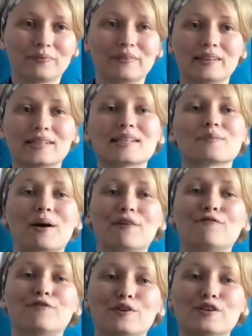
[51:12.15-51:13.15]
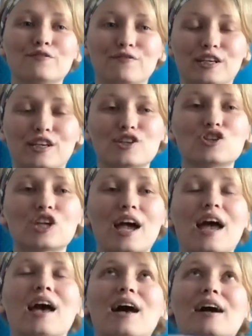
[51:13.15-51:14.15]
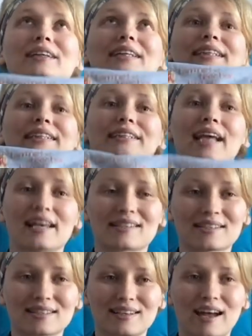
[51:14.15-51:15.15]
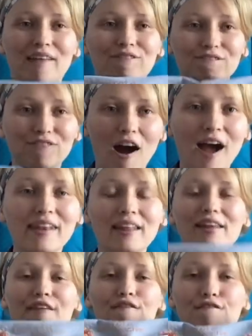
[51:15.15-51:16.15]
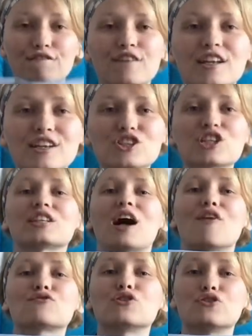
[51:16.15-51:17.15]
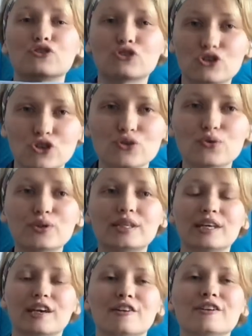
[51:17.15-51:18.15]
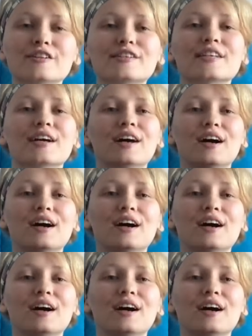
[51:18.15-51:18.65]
This is my first finish and yes, I finally finished it after two years.